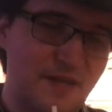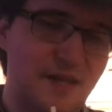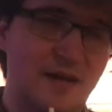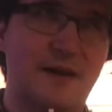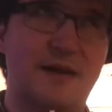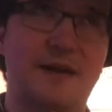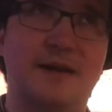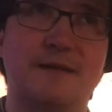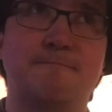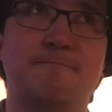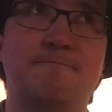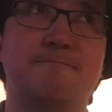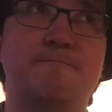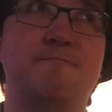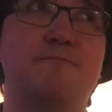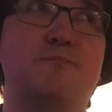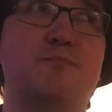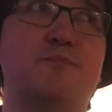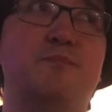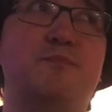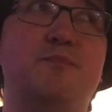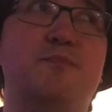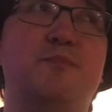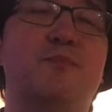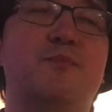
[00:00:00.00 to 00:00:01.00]
I.
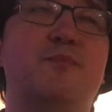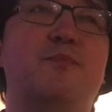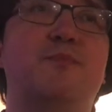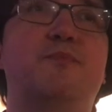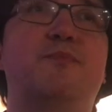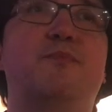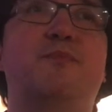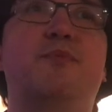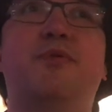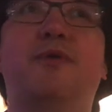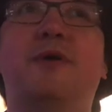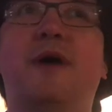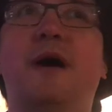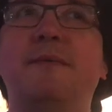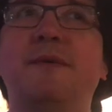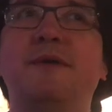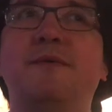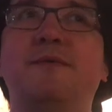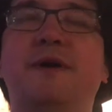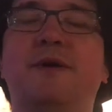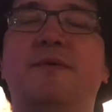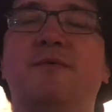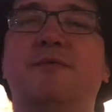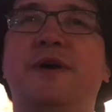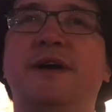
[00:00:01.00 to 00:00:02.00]
Probably
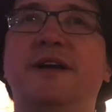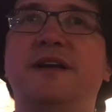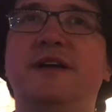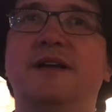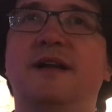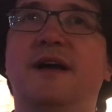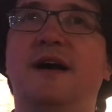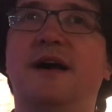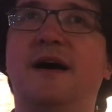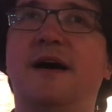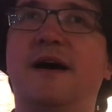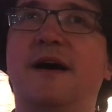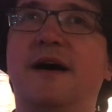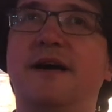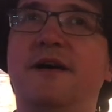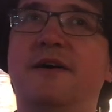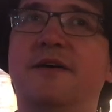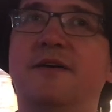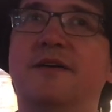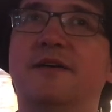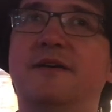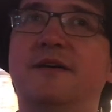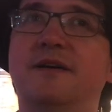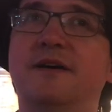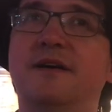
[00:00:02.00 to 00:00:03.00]
wouldn't rank it
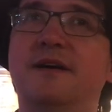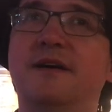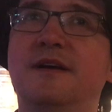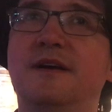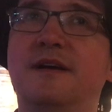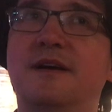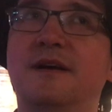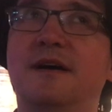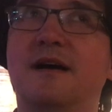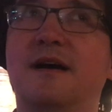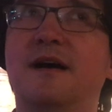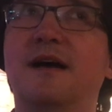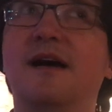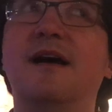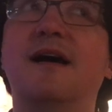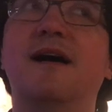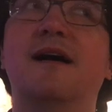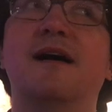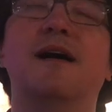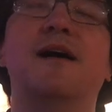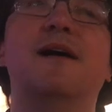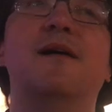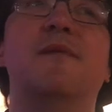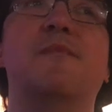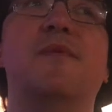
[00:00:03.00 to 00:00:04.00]
higher
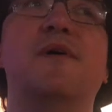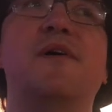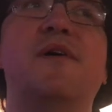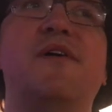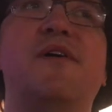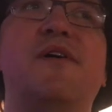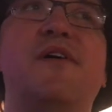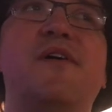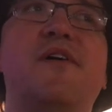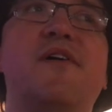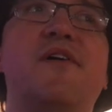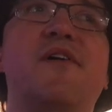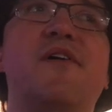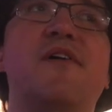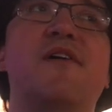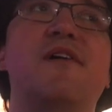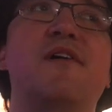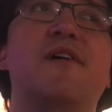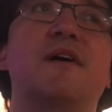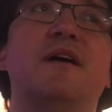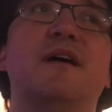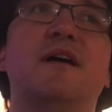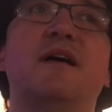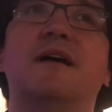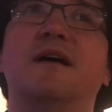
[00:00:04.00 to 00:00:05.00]
um,
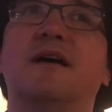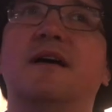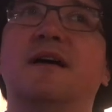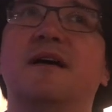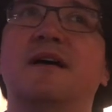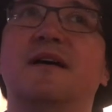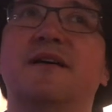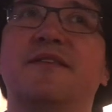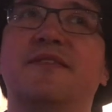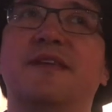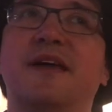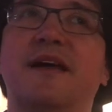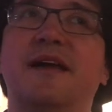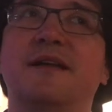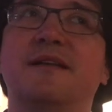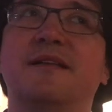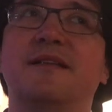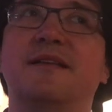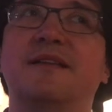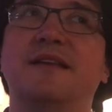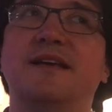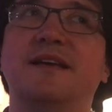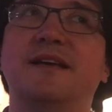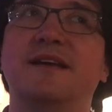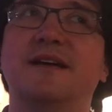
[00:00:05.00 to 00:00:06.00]
uh,
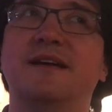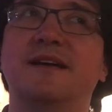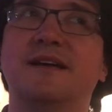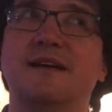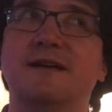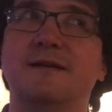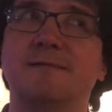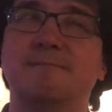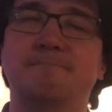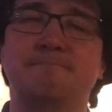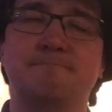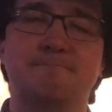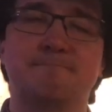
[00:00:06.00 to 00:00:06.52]
than the uh,